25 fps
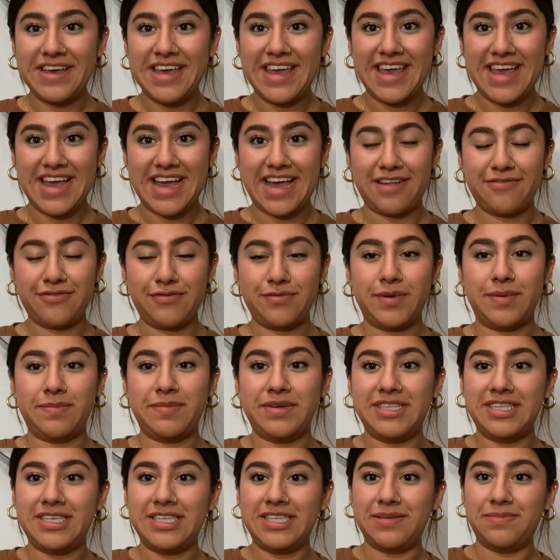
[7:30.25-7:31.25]
And remember
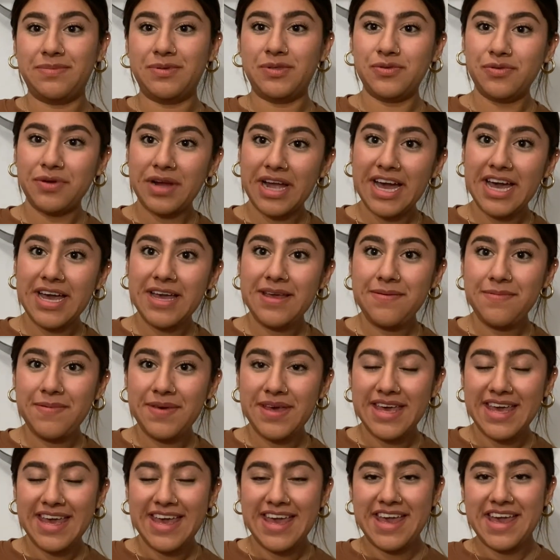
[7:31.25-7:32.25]
to subscribe,
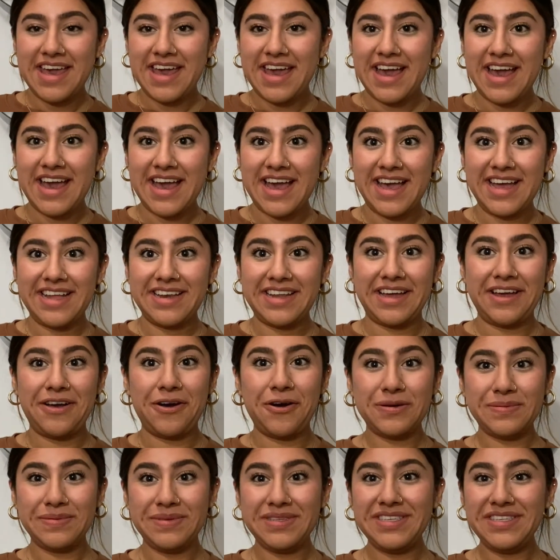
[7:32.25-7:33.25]
and I
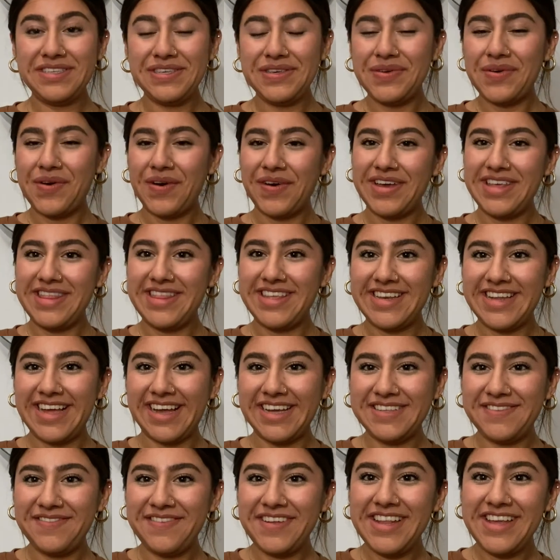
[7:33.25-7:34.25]
hope to see you all in the
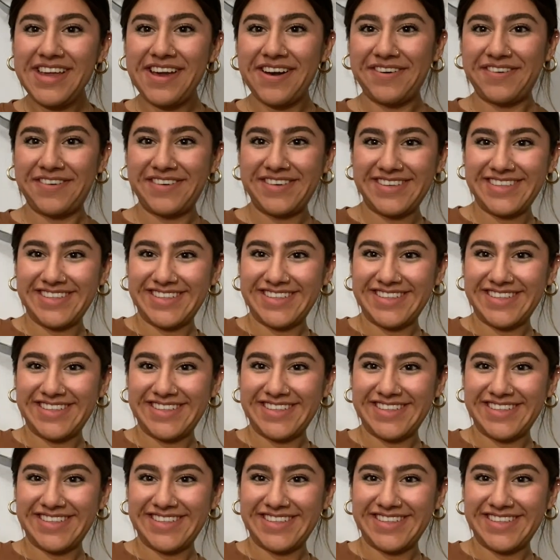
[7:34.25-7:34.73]
next video.